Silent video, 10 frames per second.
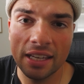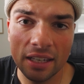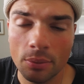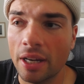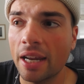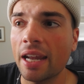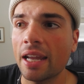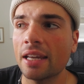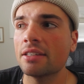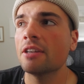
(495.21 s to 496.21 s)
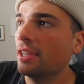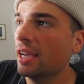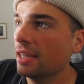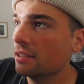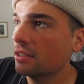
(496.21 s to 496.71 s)
anyway and
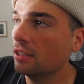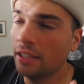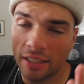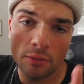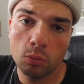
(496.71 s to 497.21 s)
that uh,